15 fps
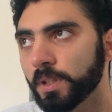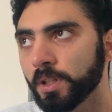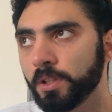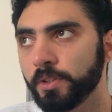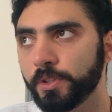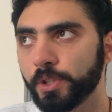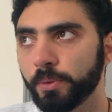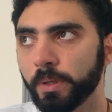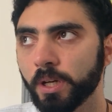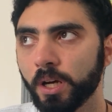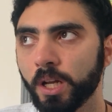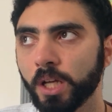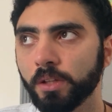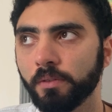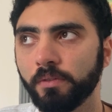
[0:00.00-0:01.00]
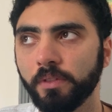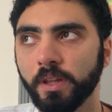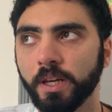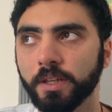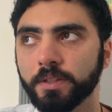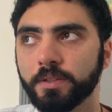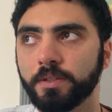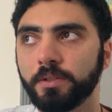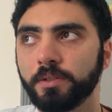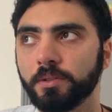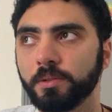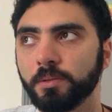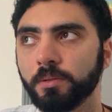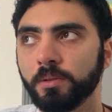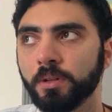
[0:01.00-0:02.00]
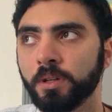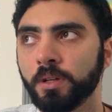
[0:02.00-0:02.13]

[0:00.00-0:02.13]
doing a lot of things to